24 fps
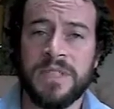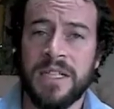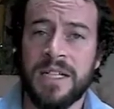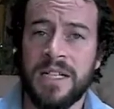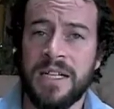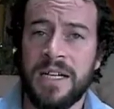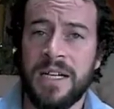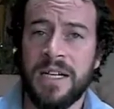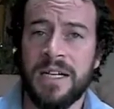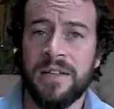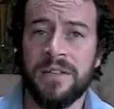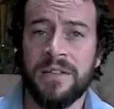
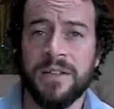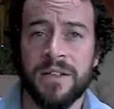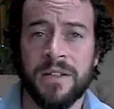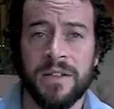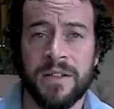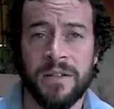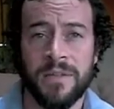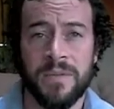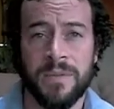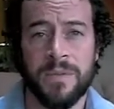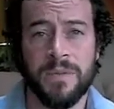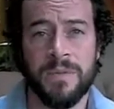And
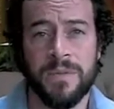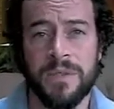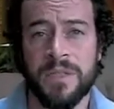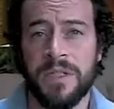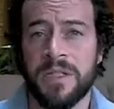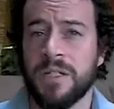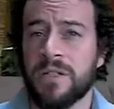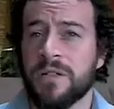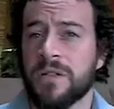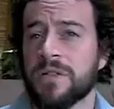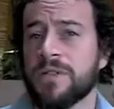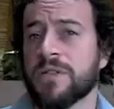we really
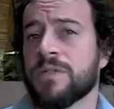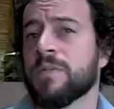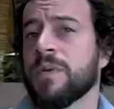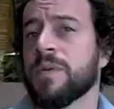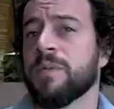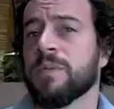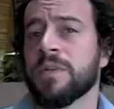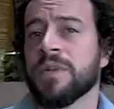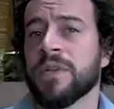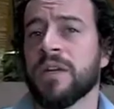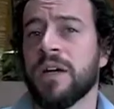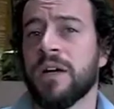encourage
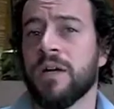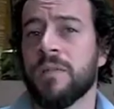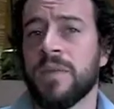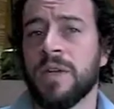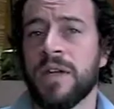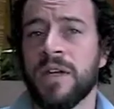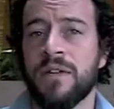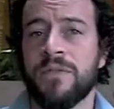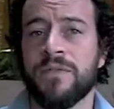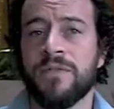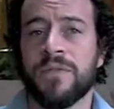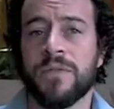people to come
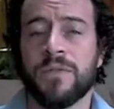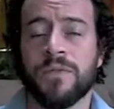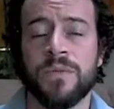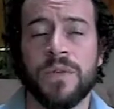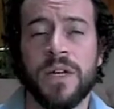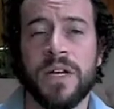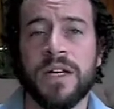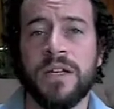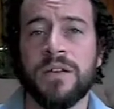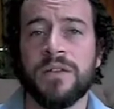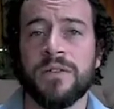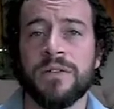in for
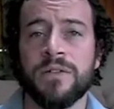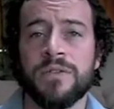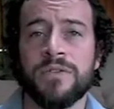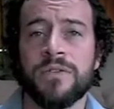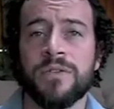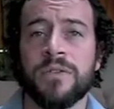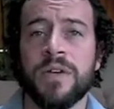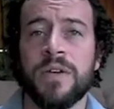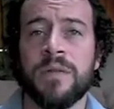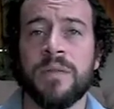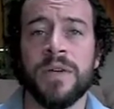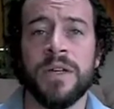regular
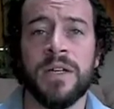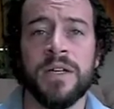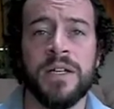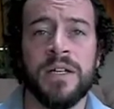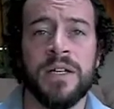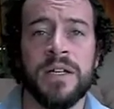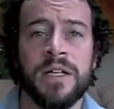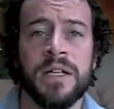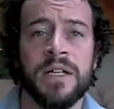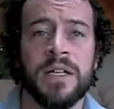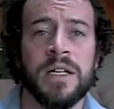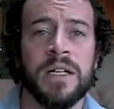treatment.
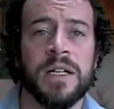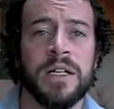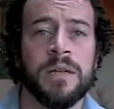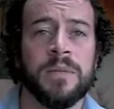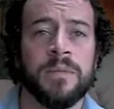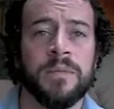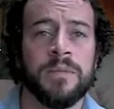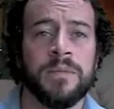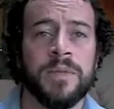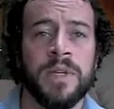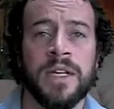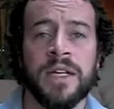
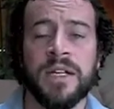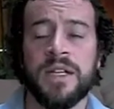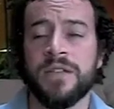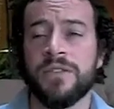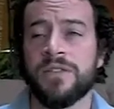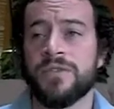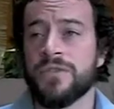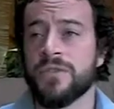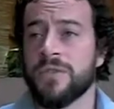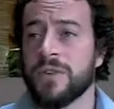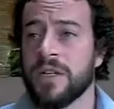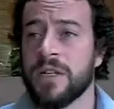Getting
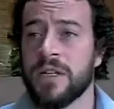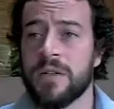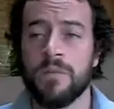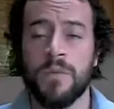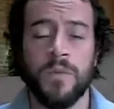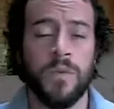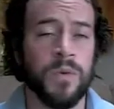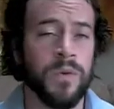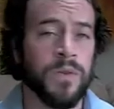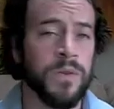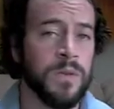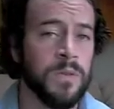treated
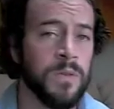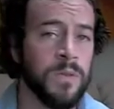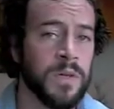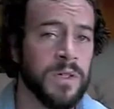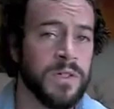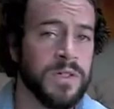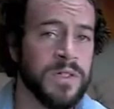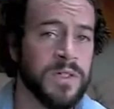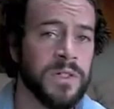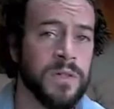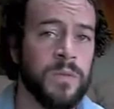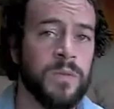more than
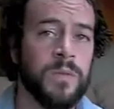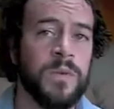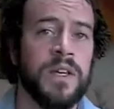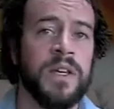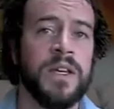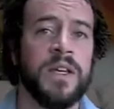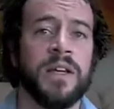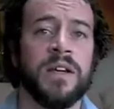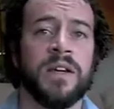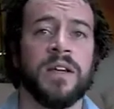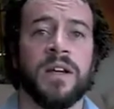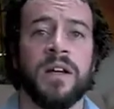once in a
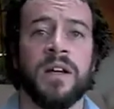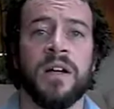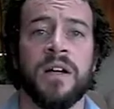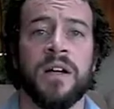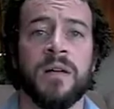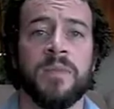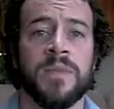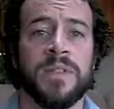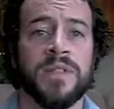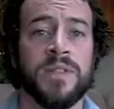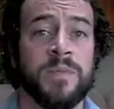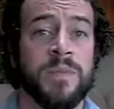week,
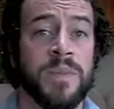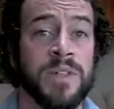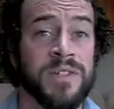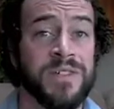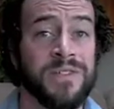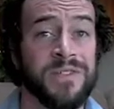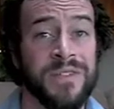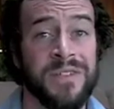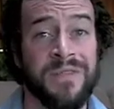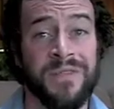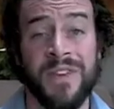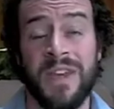
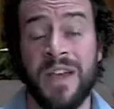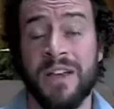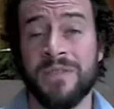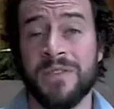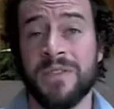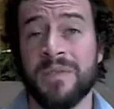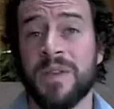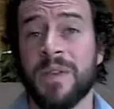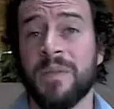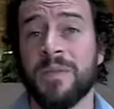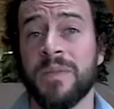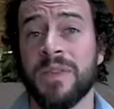especially if you have
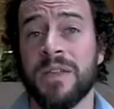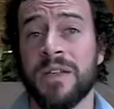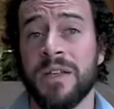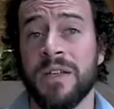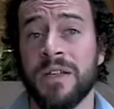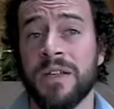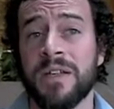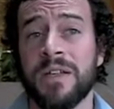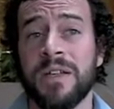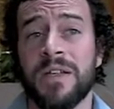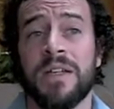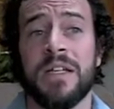
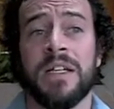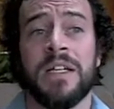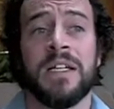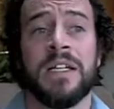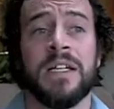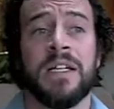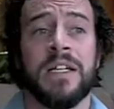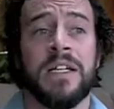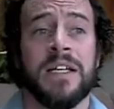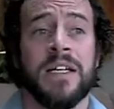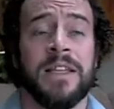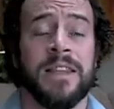something
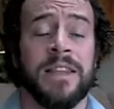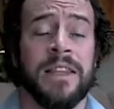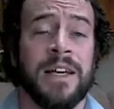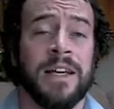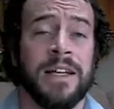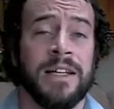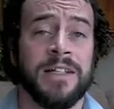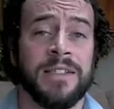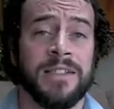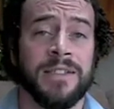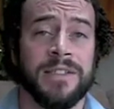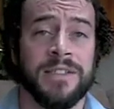
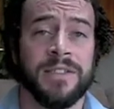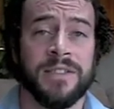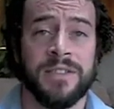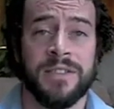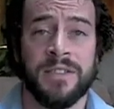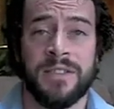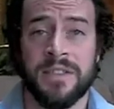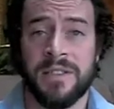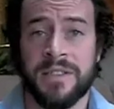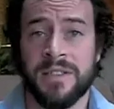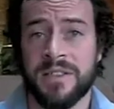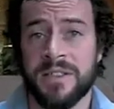that
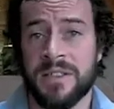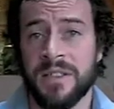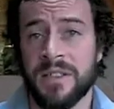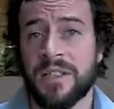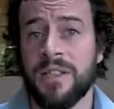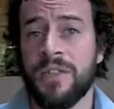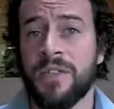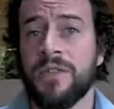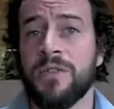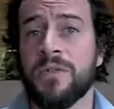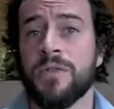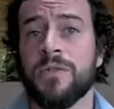is
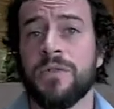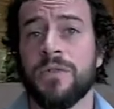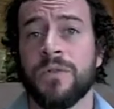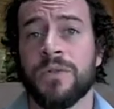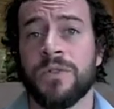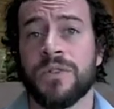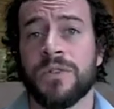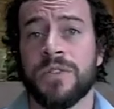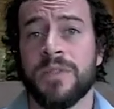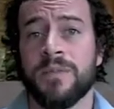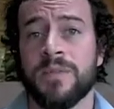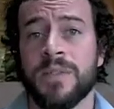acute or
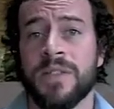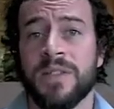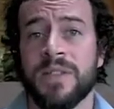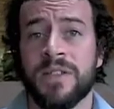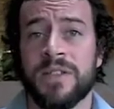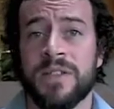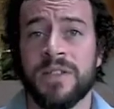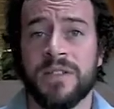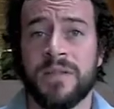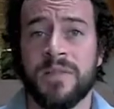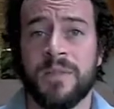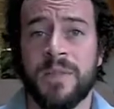something that
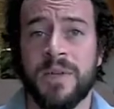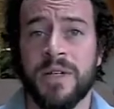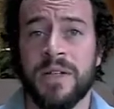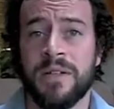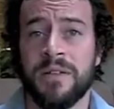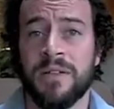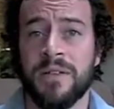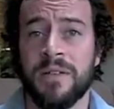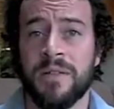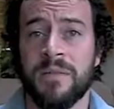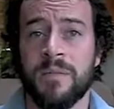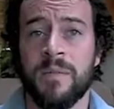has
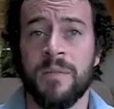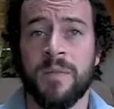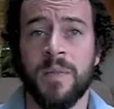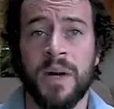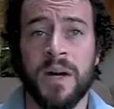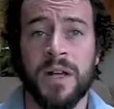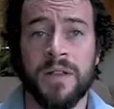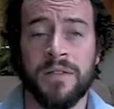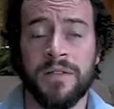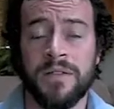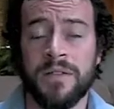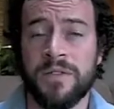been
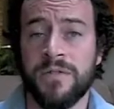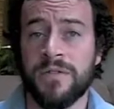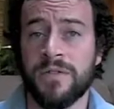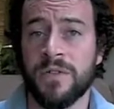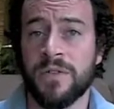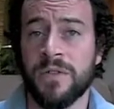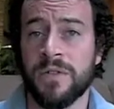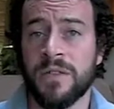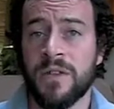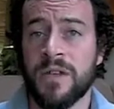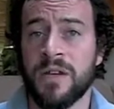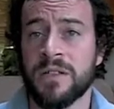bothering you for
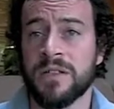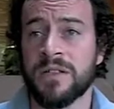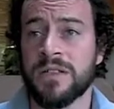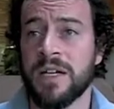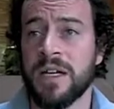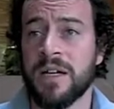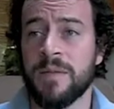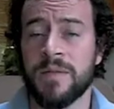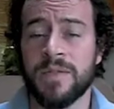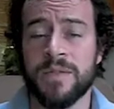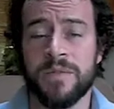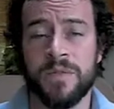a long
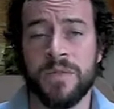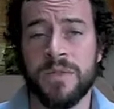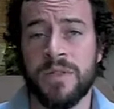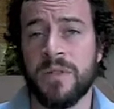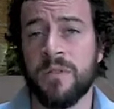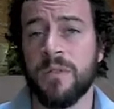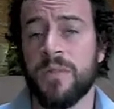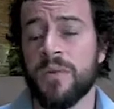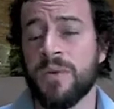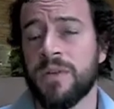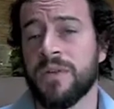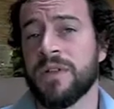time. It's really
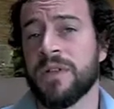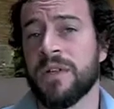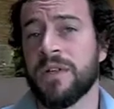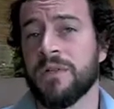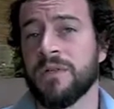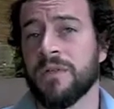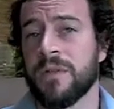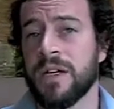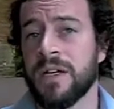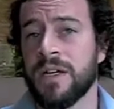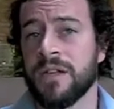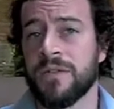important to get
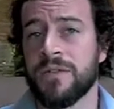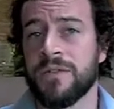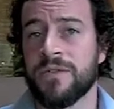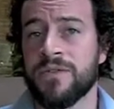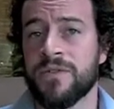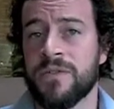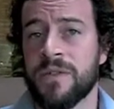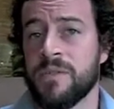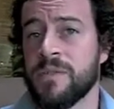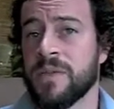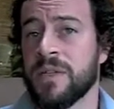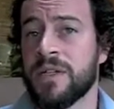regular
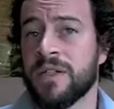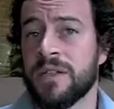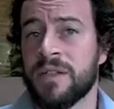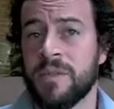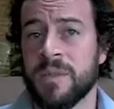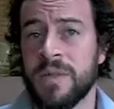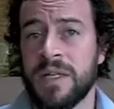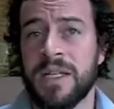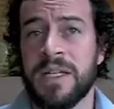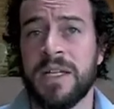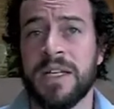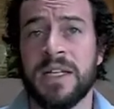treatment in the
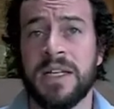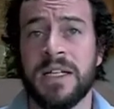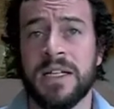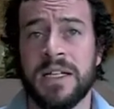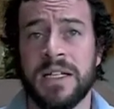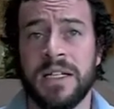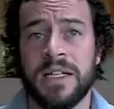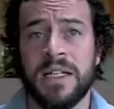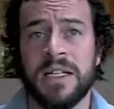beginning.